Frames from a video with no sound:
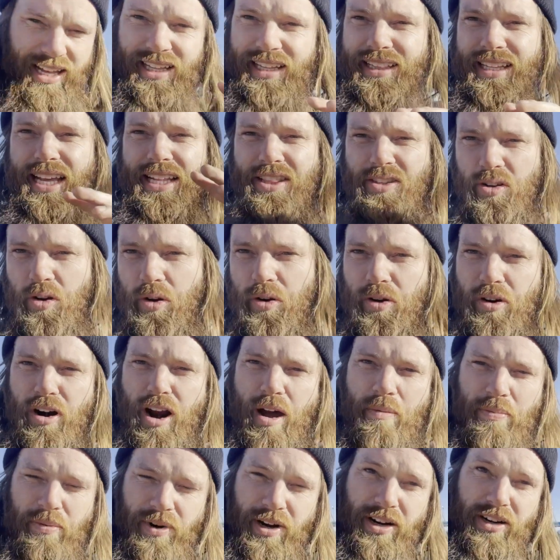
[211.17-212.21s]
let the
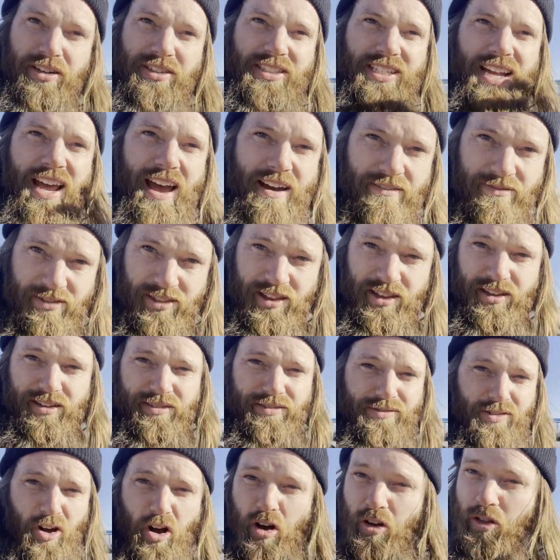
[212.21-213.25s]
owner-operators have
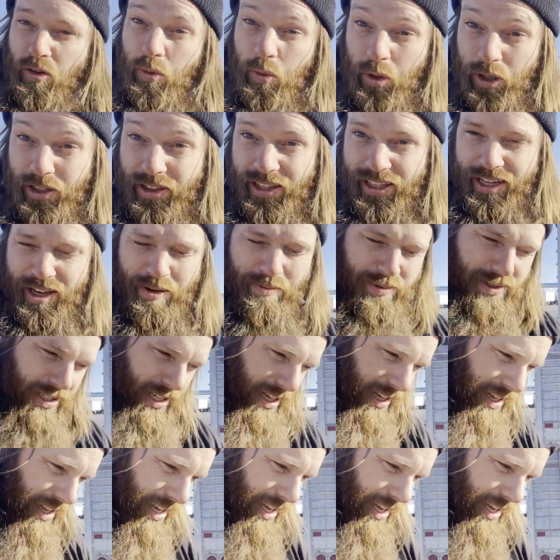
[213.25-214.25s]
all the work that comes in.